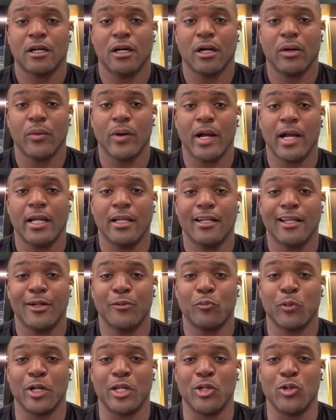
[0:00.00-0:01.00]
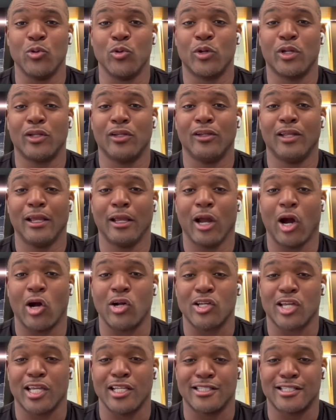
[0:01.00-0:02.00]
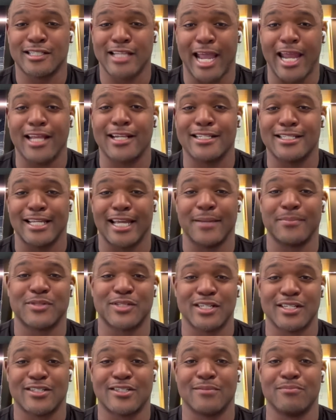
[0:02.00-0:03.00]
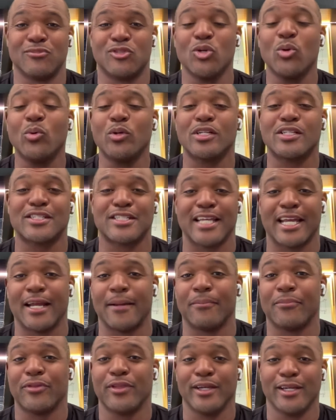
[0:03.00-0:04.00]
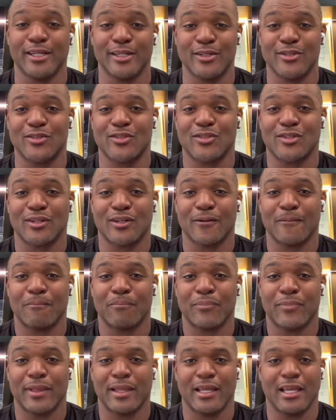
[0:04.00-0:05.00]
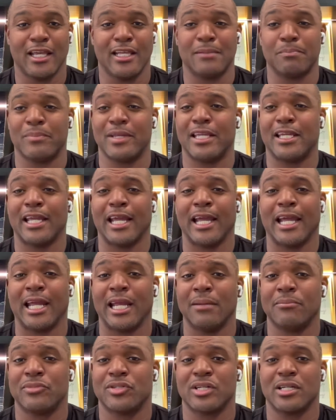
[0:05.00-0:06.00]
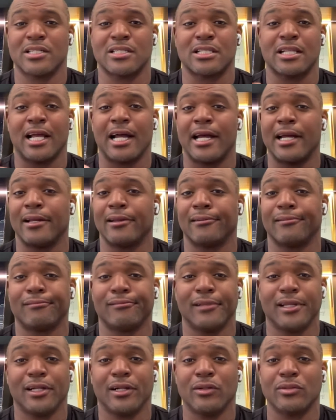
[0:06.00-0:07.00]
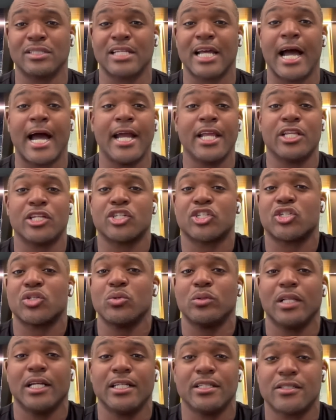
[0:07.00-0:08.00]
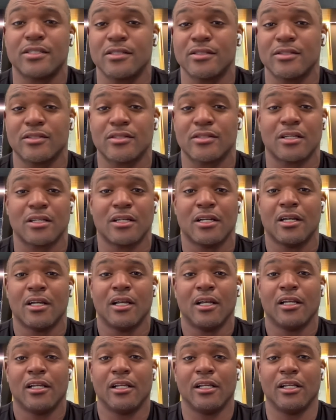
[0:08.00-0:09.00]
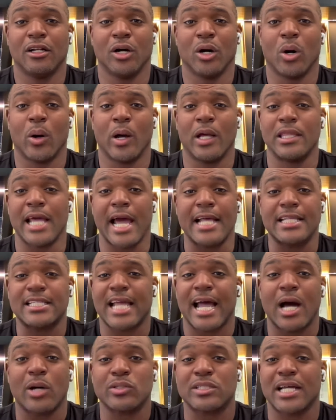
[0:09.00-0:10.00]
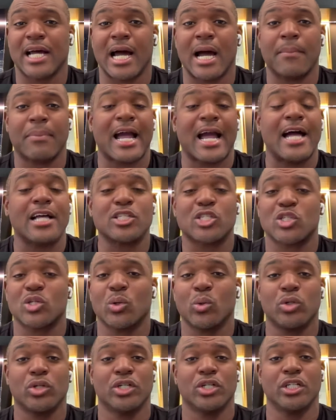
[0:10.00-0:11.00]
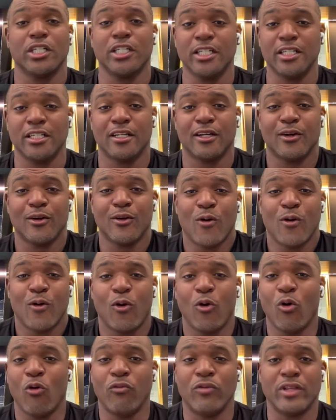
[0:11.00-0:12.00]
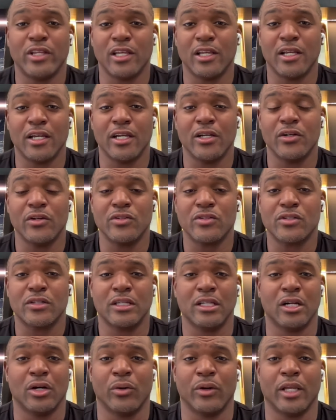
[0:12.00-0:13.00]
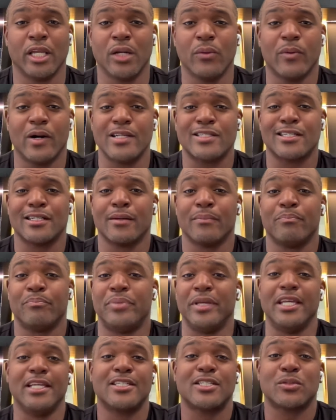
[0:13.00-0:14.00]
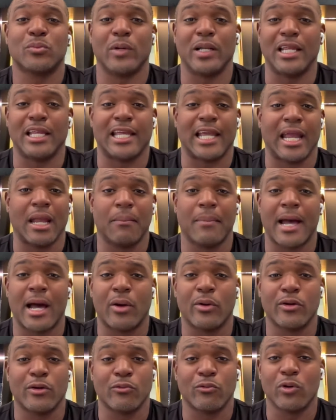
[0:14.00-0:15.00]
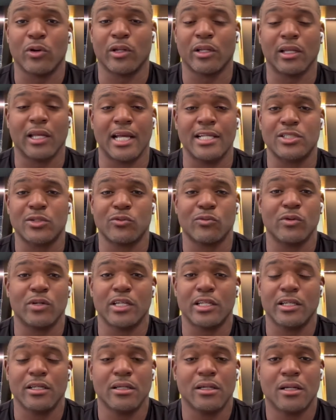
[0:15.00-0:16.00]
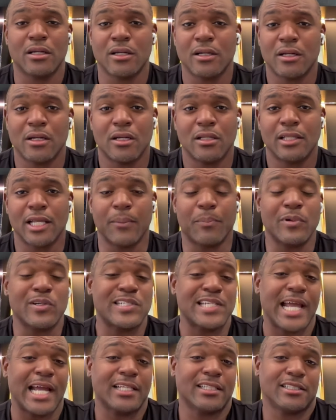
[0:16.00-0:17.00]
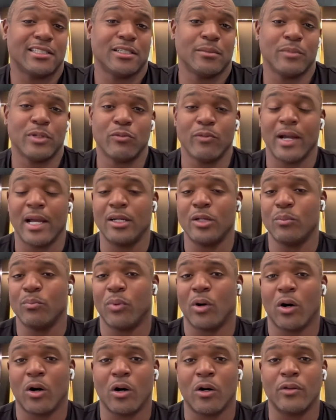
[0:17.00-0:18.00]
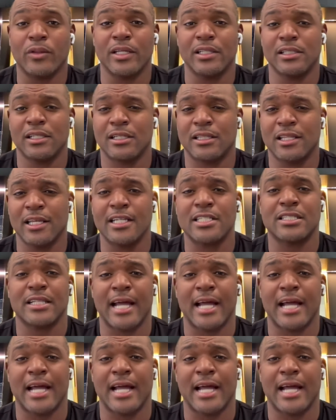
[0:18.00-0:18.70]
All right, and when you can stay in the same system, doing the same things, it became just like, you know, tying your shoelaces, you know, and that's how Tom got so good over the years. You know, he wasn't a beast when he came out as a rookie. They protected him. He ran the ball. They did things.